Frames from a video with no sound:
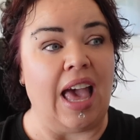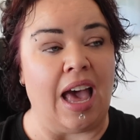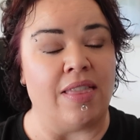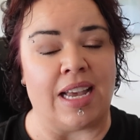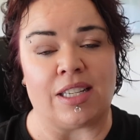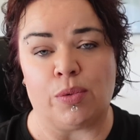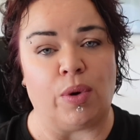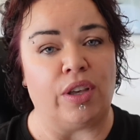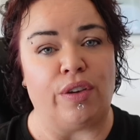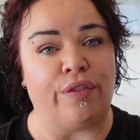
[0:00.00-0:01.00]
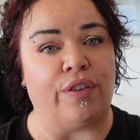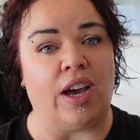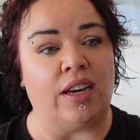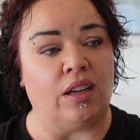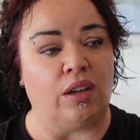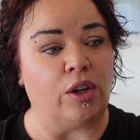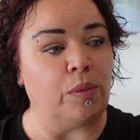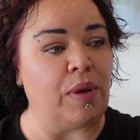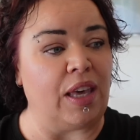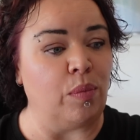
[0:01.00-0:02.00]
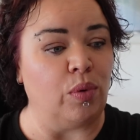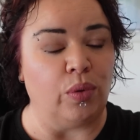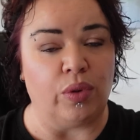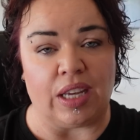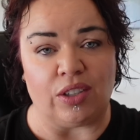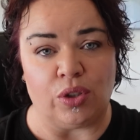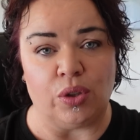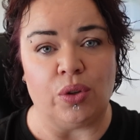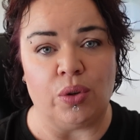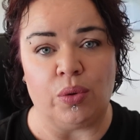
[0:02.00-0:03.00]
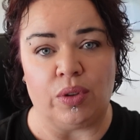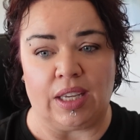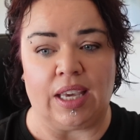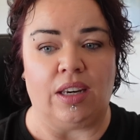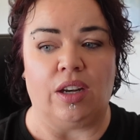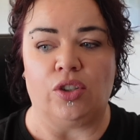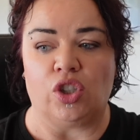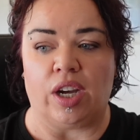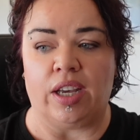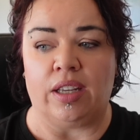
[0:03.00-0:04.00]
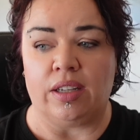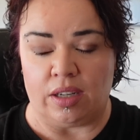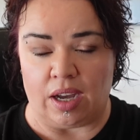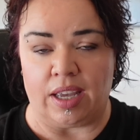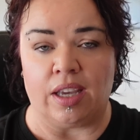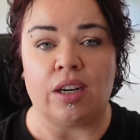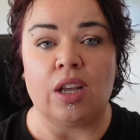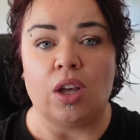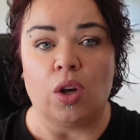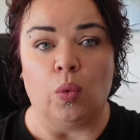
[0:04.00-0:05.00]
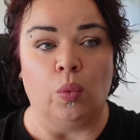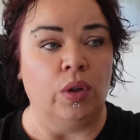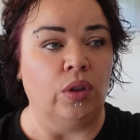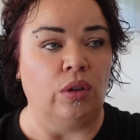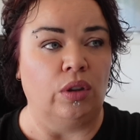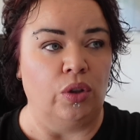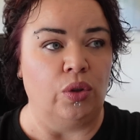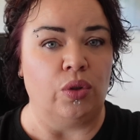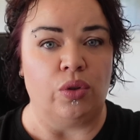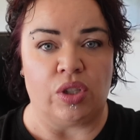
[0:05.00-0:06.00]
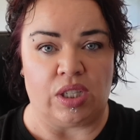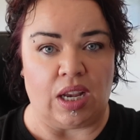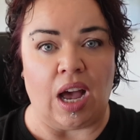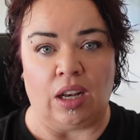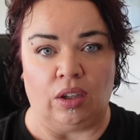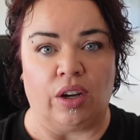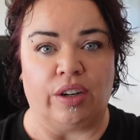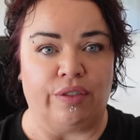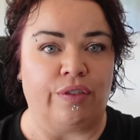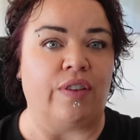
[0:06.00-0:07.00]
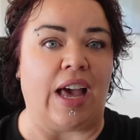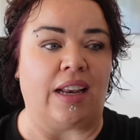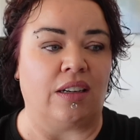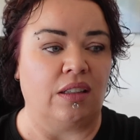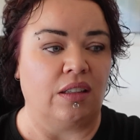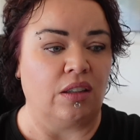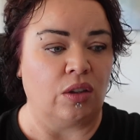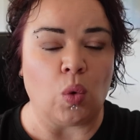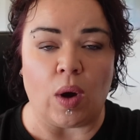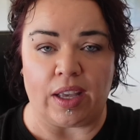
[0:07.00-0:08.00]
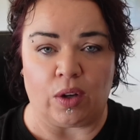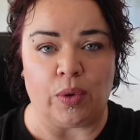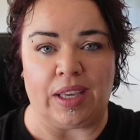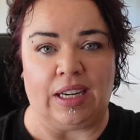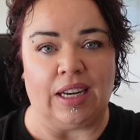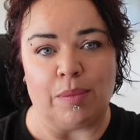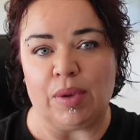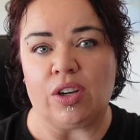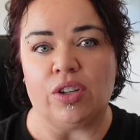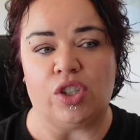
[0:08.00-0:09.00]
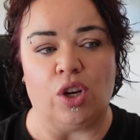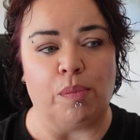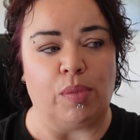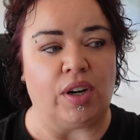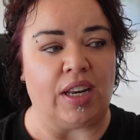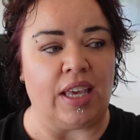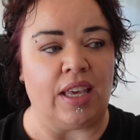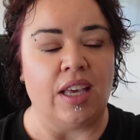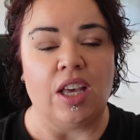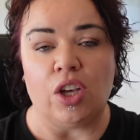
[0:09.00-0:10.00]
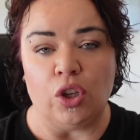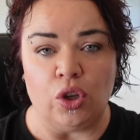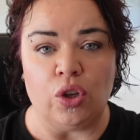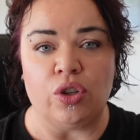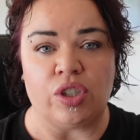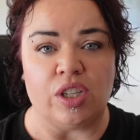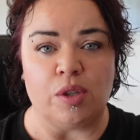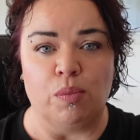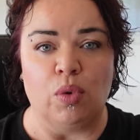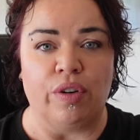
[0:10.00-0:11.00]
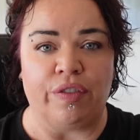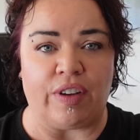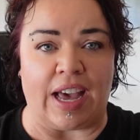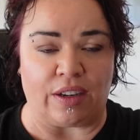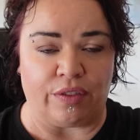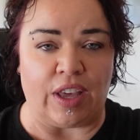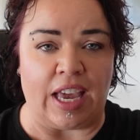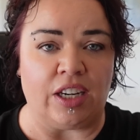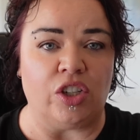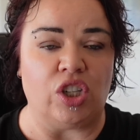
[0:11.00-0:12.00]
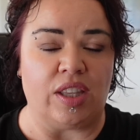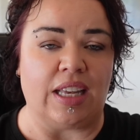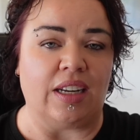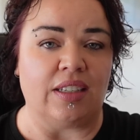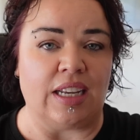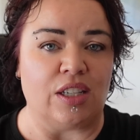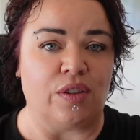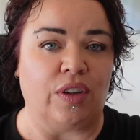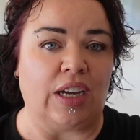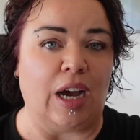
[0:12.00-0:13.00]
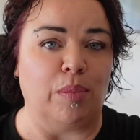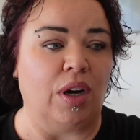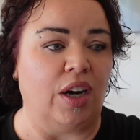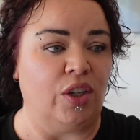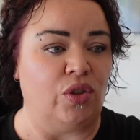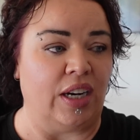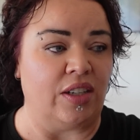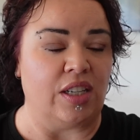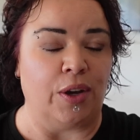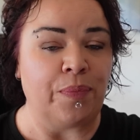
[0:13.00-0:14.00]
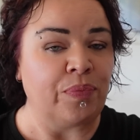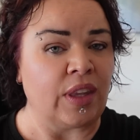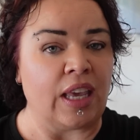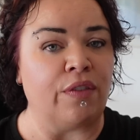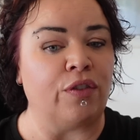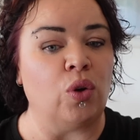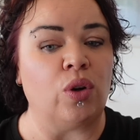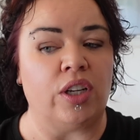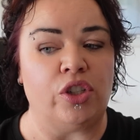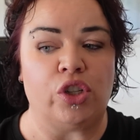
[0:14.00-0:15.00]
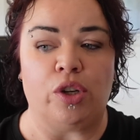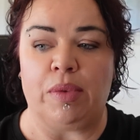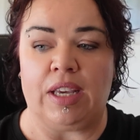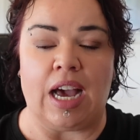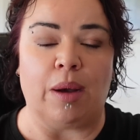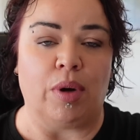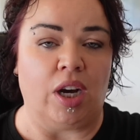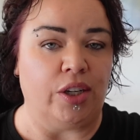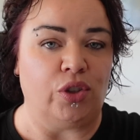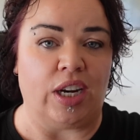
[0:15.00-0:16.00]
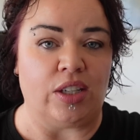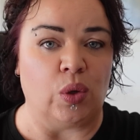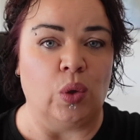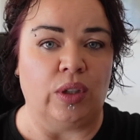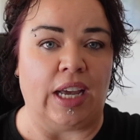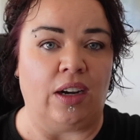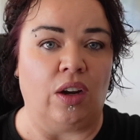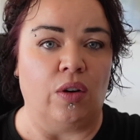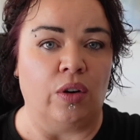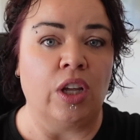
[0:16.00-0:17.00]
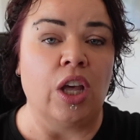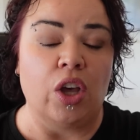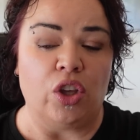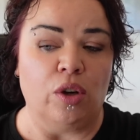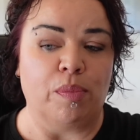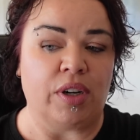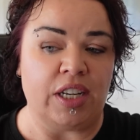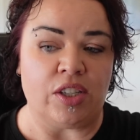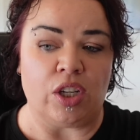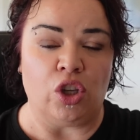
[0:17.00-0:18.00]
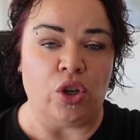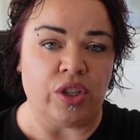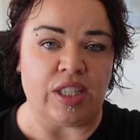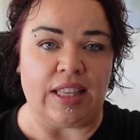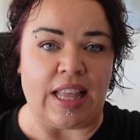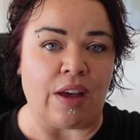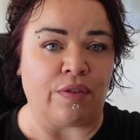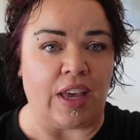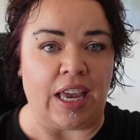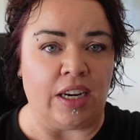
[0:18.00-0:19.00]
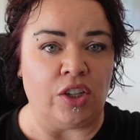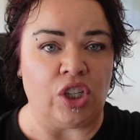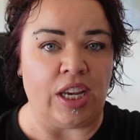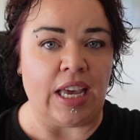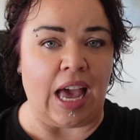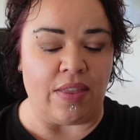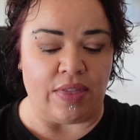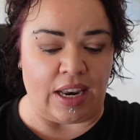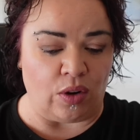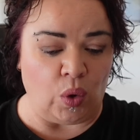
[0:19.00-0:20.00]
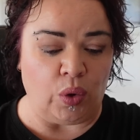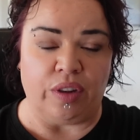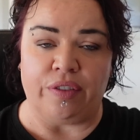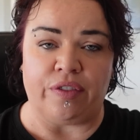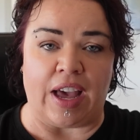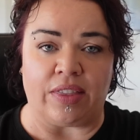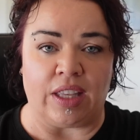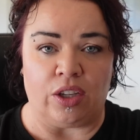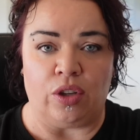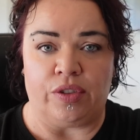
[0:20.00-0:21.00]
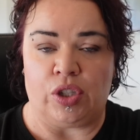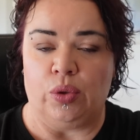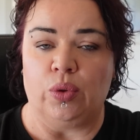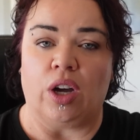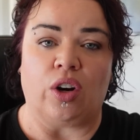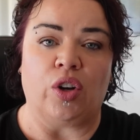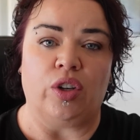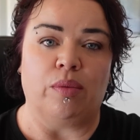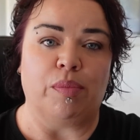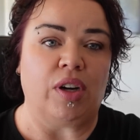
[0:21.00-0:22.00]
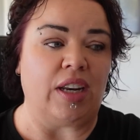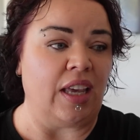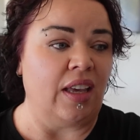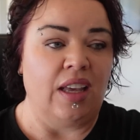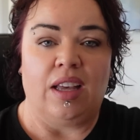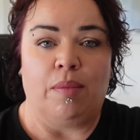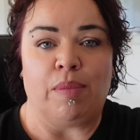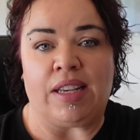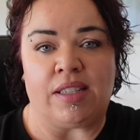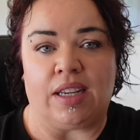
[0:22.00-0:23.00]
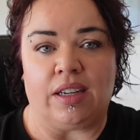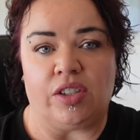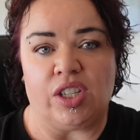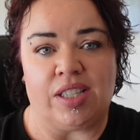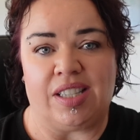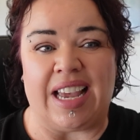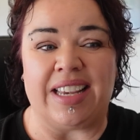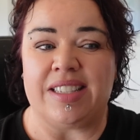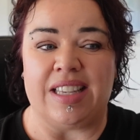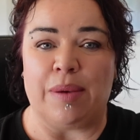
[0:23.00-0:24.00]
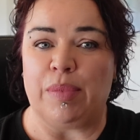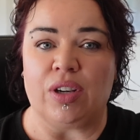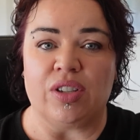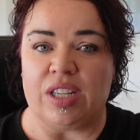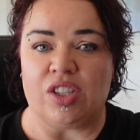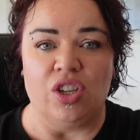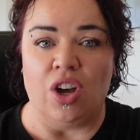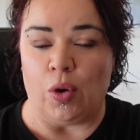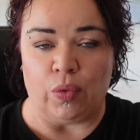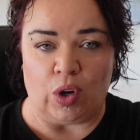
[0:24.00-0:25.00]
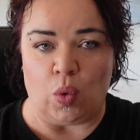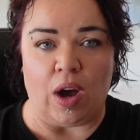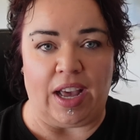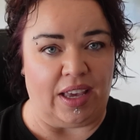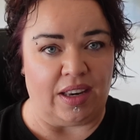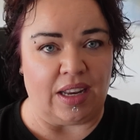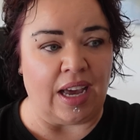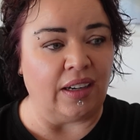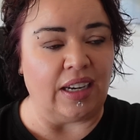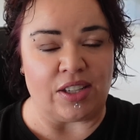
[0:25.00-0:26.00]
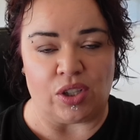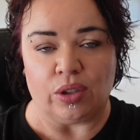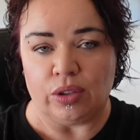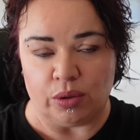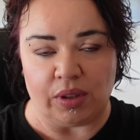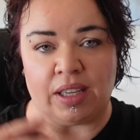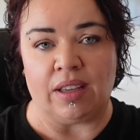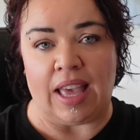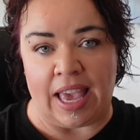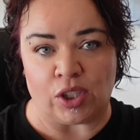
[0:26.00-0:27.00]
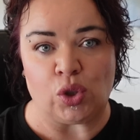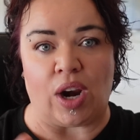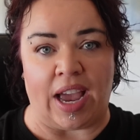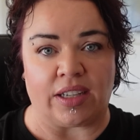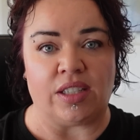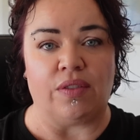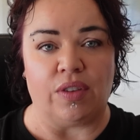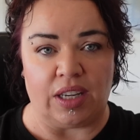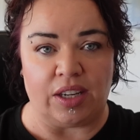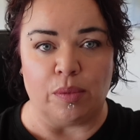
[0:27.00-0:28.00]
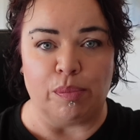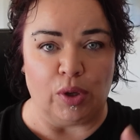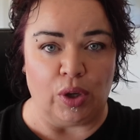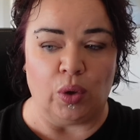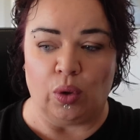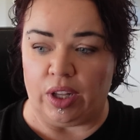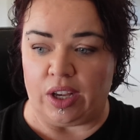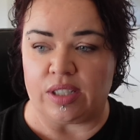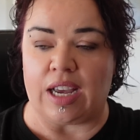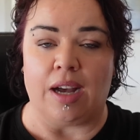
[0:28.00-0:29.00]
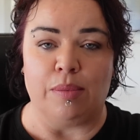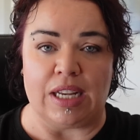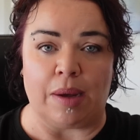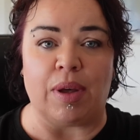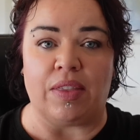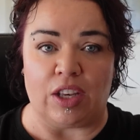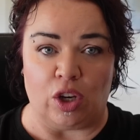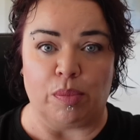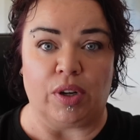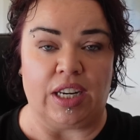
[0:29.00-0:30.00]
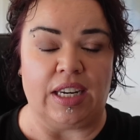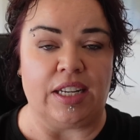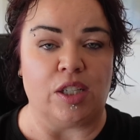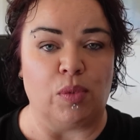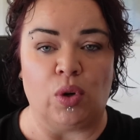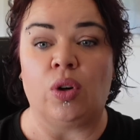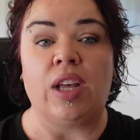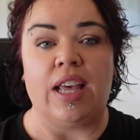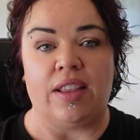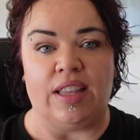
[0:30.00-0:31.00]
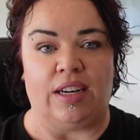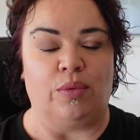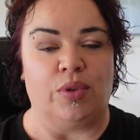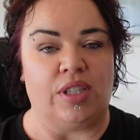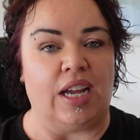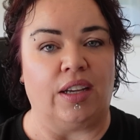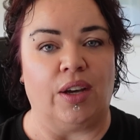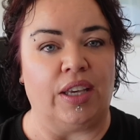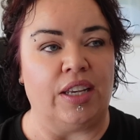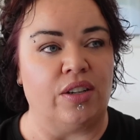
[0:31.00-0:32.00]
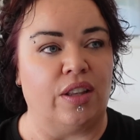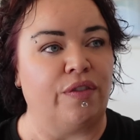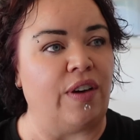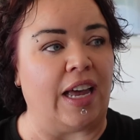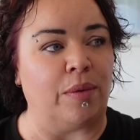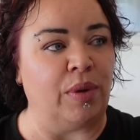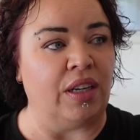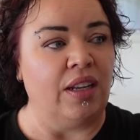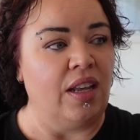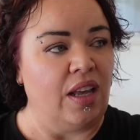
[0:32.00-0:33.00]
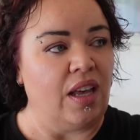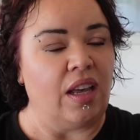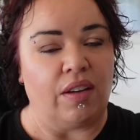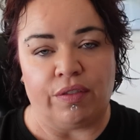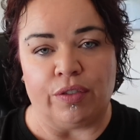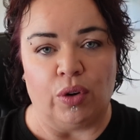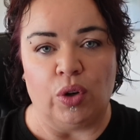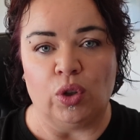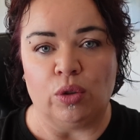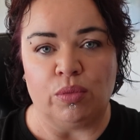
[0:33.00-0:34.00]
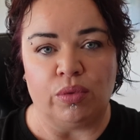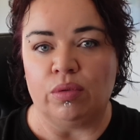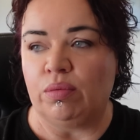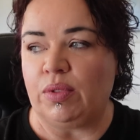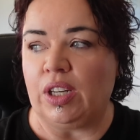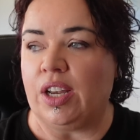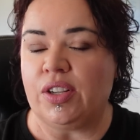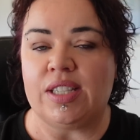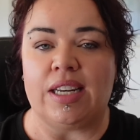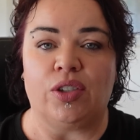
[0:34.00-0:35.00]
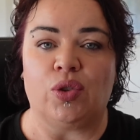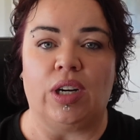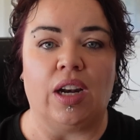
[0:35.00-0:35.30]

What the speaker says: And that's why you find a lot of people that do the keto diet will lose a lot of fat quite quickly, because your body uses more fat for energy than it does for carbohydrates. So if you're consuming carbohydrates all day long, your body's using that for energy, and then all the fat that you've still got on your body basically just stays there because it's not required, unless you're doing extra activity to burn all those carbs up, and then your body needs more, then it will start going into the fat. But for a normal, sedentary